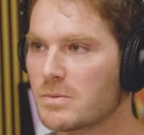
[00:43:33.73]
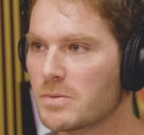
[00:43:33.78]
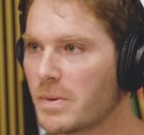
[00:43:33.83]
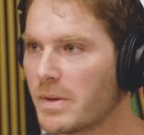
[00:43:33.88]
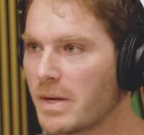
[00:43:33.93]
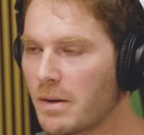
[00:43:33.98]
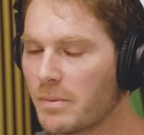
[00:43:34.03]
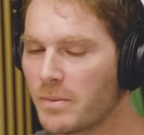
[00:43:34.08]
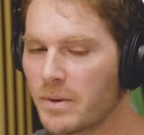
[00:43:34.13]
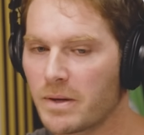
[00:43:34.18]

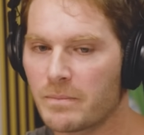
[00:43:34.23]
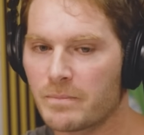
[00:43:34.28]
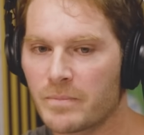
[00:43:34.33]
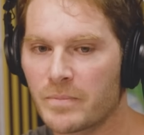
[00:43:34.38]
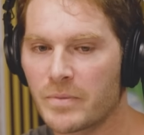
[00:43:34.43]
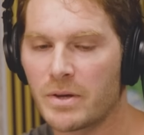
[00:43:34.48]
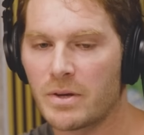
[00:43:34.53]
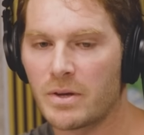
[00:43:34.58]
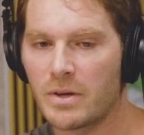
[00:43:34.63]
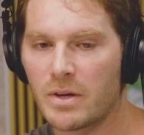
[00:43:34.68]
I'm like,
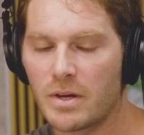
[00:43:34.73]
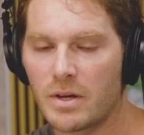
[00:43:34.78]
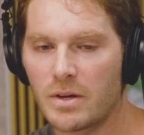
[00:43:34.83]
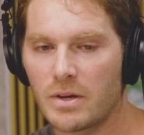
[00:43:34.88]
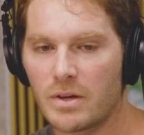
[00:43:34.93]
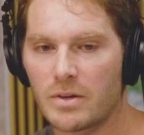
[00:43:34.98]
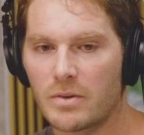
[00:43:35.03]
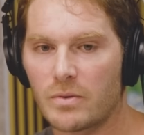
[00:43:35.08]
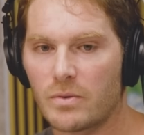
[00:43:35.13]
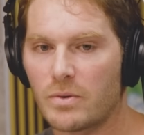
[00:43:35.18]

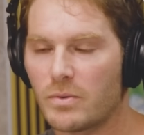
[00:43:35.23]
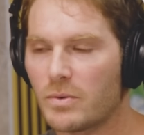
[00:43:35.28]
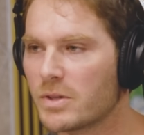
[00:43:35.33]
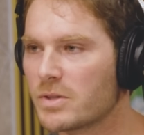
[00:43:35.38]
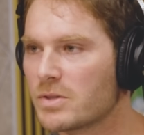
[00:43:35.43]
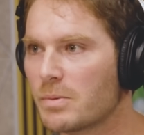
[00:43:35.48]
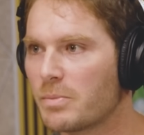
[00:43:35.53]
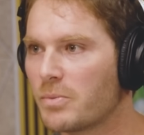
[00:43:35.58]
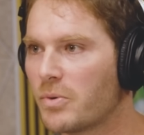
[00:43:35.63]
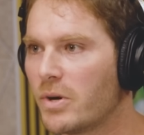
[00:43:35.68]

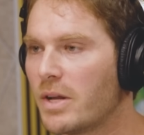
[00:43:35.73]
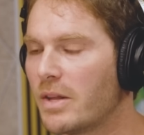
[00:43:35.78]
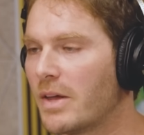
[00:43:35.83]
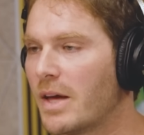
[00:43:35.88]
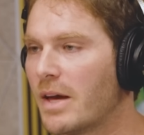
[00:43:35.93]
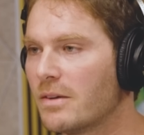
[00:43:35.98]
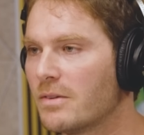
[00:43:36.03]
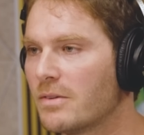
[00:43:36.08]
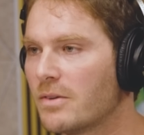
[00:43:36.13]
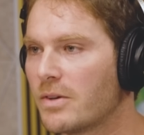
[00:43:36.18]
what's the point of
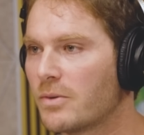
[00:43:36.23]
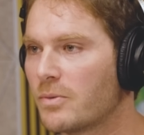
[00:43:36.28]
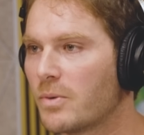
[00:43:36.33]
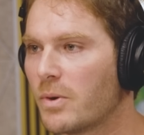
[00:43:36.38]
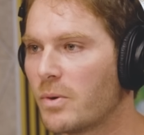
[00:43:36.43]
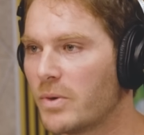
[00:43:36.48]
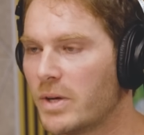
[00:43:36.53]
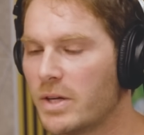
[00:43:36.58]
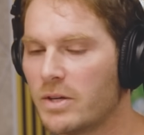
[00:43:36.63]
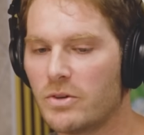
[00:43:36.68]
that? Like,
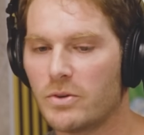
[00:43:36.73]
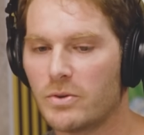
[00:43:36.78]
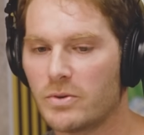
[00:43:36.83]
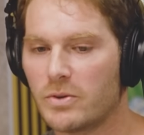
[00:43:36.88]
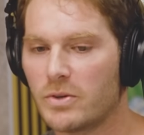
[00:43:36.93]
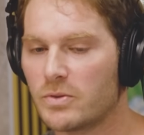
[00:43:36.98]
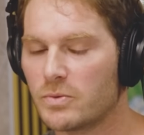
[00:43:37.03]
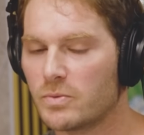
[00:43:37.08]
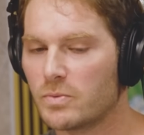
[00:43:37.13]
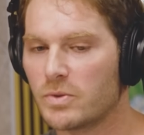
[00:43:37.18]
what we
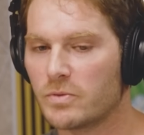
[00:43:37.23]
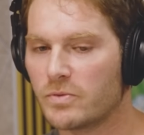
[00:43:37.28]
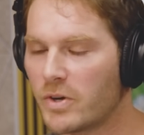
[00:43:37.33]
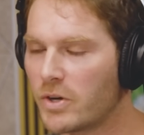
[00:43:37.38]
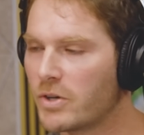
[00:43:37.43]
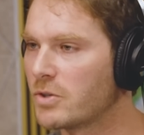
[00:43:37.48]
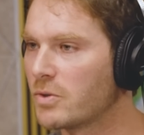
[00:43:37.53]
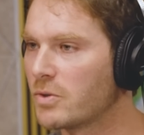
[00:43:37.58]
do is we're very